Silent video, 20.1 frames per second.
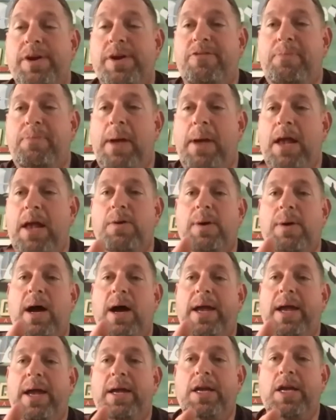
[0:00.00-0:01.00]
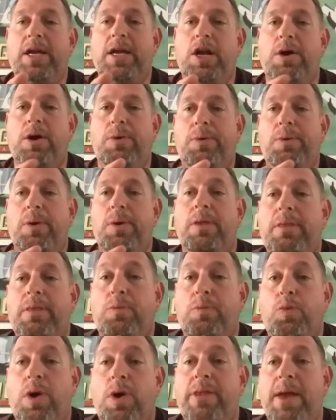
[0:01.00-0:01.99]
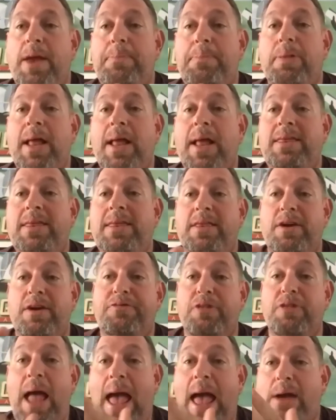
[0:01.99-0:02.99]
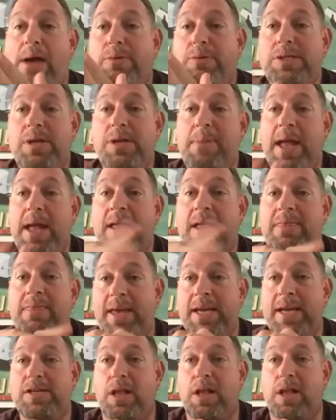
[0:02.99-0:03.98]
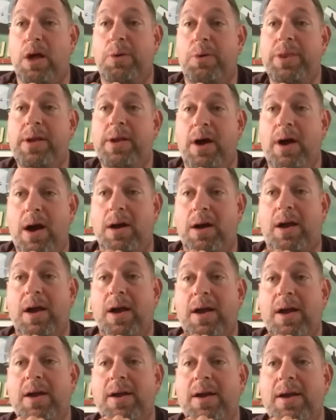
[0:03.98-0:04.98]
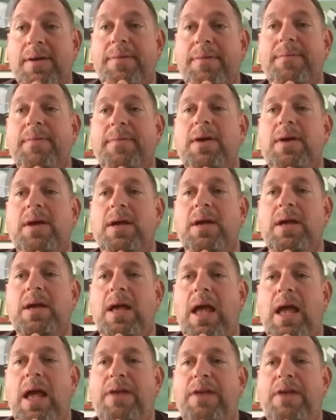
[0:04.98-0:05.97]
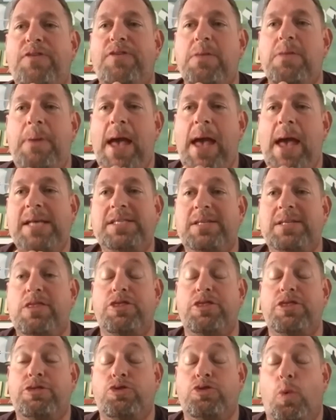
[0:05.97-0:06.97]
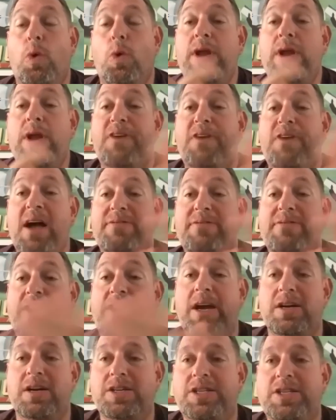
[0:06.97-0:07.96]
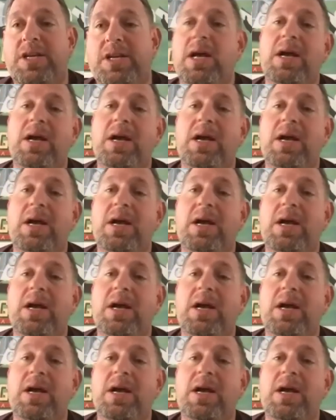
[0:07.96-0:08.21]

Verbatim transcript: of Panerai, you know where they planted their flag was not making things glow in the dark. Agreed. And for the past 25 years,